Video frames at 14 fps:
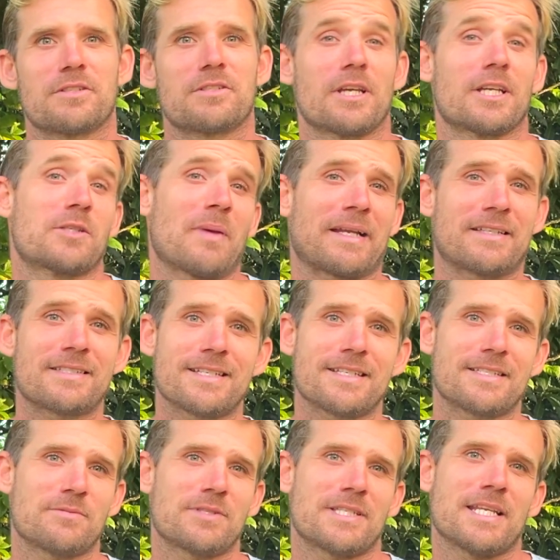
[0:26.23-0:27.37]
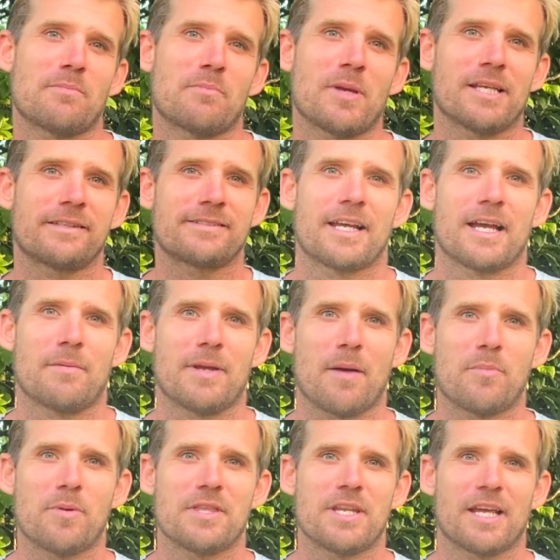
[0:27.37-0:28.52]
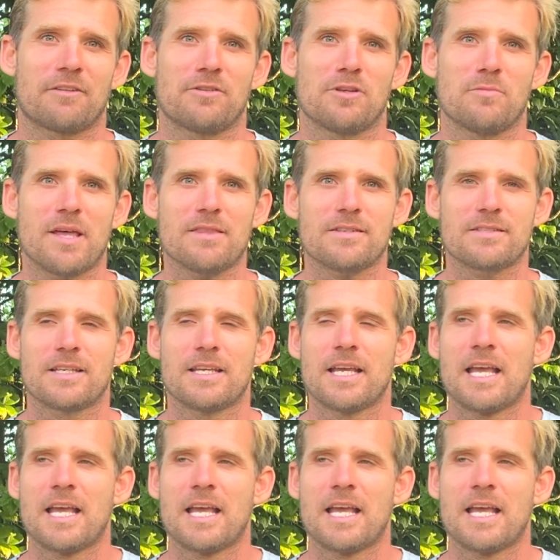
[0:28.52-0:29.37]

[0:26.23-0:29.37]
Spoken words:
So expect to see some sneak peeks coming up in the next few months.